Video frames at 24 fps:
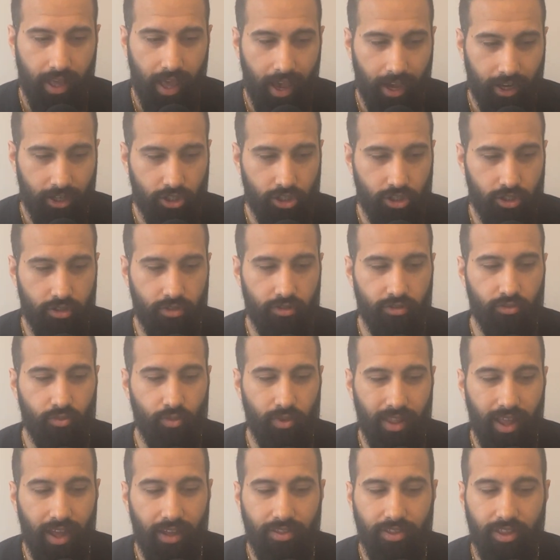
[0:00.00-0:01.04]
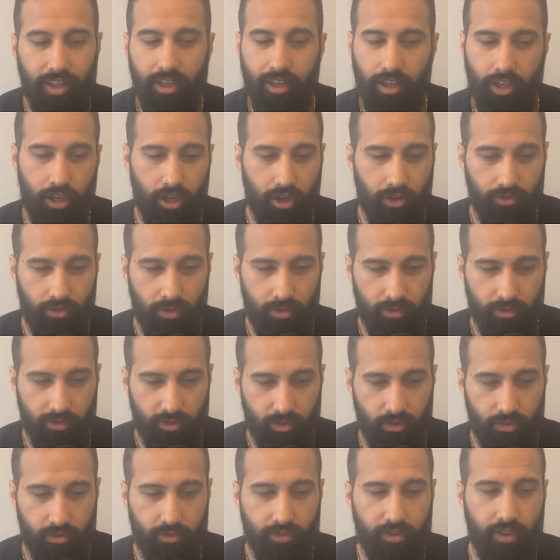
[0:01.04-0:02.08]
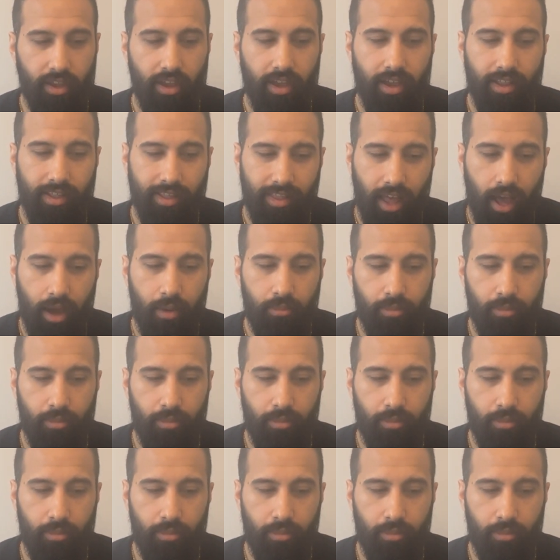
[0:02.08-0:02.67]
actions without thinking of the results, that